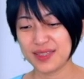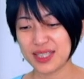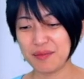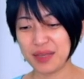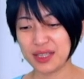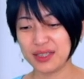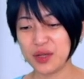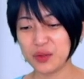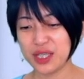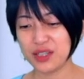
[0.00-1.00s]
gonna make a
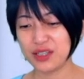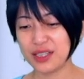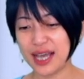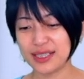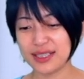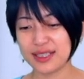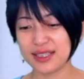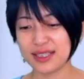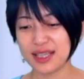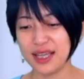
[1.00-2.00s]
note here that this
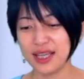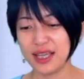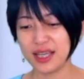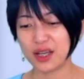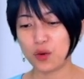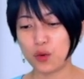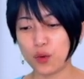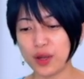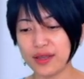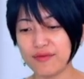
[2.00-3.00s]
is
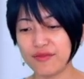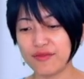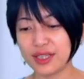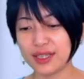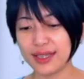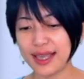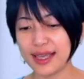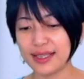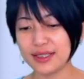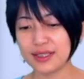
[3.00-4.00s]

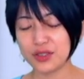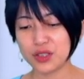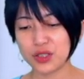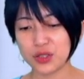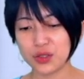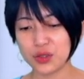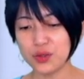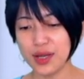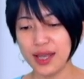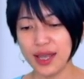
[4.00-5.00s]
equivalent to